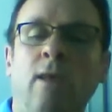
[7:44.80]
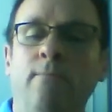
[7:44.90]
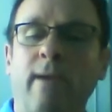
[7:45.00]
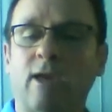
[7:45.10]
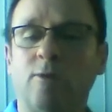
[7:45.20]

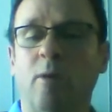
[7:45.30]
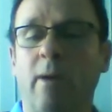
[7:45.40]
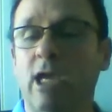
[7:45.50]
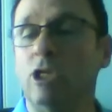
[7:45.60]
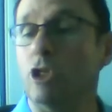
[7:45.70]
Maximum
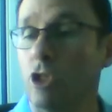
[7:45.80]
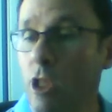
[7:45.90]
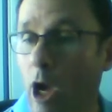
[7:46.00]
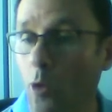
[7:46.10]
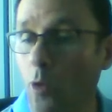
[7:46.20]
age,
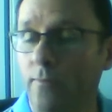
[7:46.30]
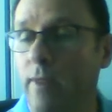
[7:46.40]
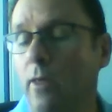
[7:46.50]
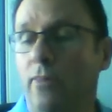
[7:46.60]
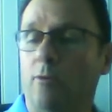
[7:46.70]
no,
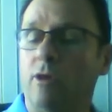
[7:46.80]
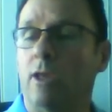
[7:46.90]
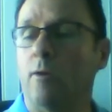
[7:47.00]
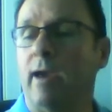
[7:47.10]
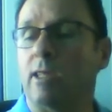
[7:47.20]
there is
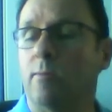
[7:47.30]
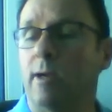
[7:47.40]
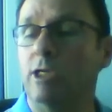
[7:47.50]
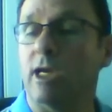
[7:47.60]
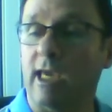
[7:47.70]
no
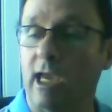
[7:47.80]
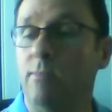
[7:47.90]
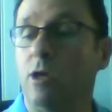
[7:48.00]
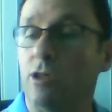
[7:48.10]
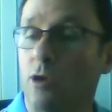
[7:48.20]
maximum age, again,
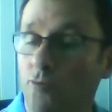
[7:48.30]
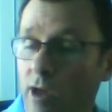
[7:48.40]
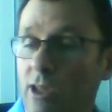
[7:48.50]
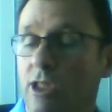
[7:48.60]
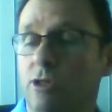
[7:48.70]
because it
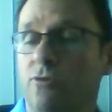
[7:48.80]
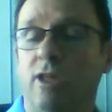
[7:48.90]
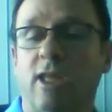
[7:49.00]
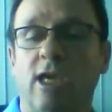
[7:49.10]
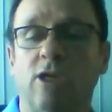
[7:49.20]
runs until the
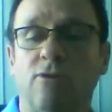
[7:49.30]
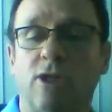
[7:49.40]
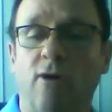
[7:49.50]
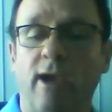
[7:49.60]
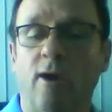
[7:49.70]
day you
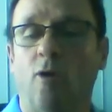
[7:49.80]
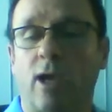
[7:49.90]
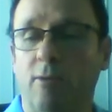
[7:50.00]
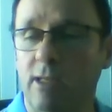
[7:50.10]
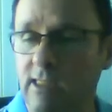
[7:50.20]
die or
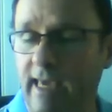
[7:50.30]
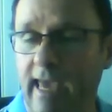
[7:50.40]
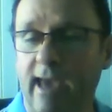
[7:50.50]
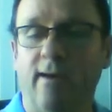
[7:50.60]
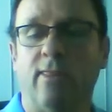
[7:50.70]
go into
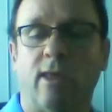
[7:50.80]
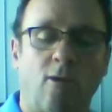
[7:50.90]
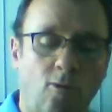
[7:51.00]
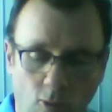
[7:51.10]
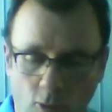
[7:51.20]
care, and there
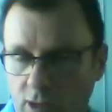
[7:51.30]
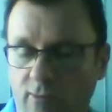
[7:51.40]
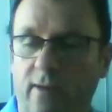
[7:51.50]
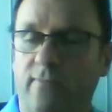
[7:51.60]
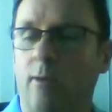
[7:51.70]
are rules
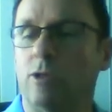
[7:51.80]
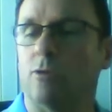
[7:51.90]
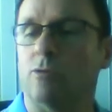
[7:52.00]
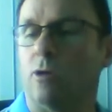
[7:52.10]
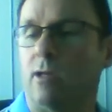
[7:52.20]
around that, which
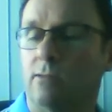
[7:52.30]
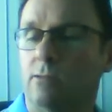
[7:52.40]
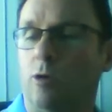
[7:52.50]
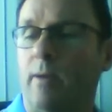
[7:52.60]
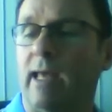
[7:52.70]
I'll
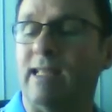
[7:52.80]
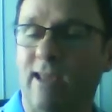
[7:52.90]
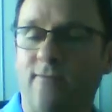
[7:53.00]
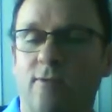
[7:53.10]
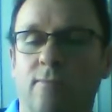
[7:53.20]
talk about in a
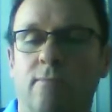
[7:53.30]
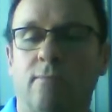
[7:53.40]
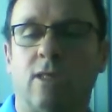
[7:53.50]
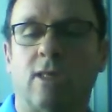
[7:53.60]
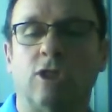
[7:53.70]
different
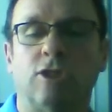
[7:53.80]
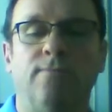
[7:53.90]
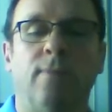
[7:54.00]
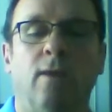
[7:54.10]
discussion.